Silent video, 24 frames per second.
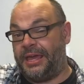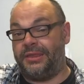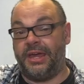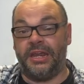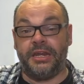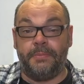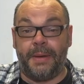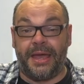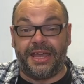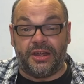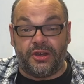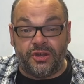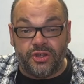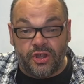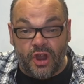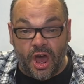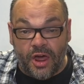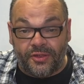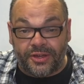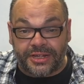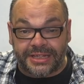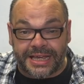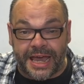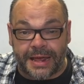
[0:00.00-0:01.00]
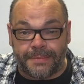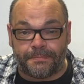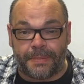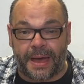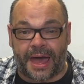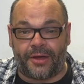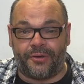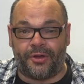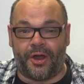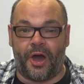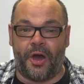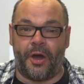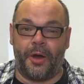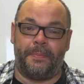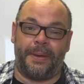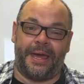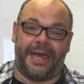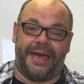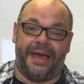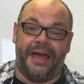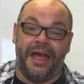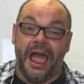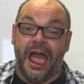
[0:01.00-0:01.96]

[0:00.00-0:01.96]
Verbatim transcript: Then you make another £10 note appear.